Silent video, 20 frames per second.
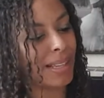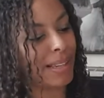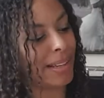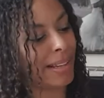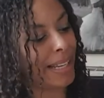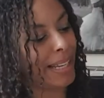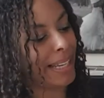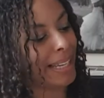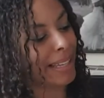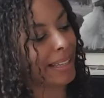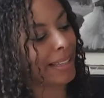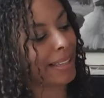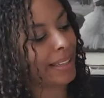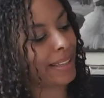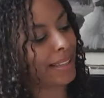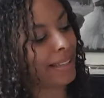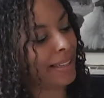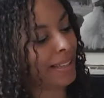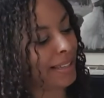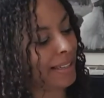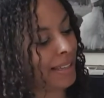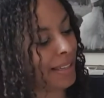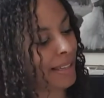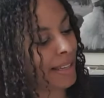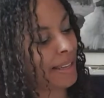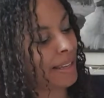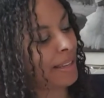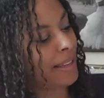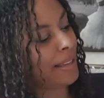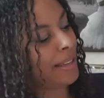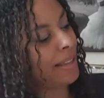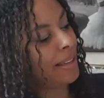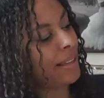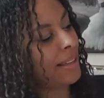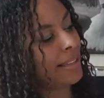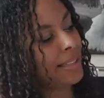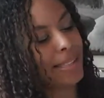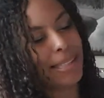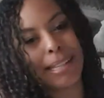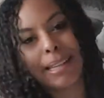like
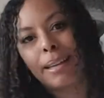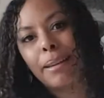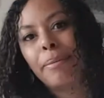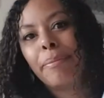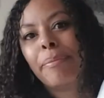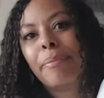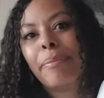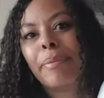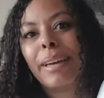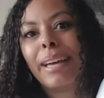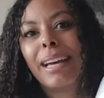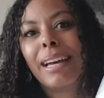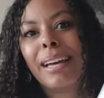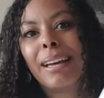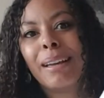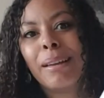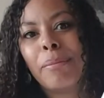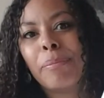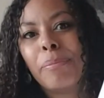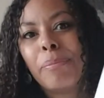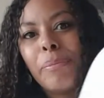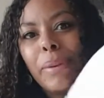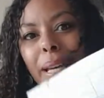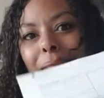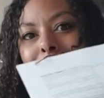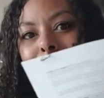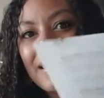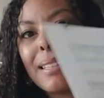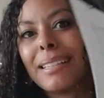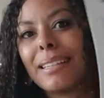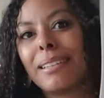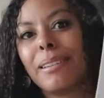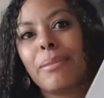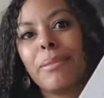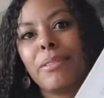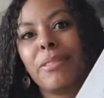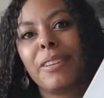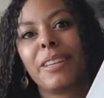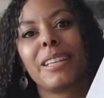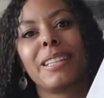some pages. I don't
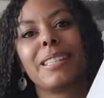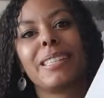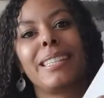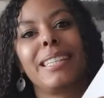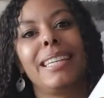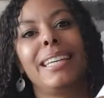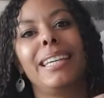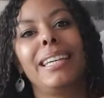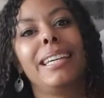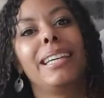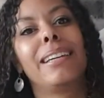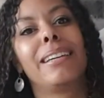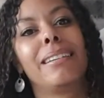know if you can see,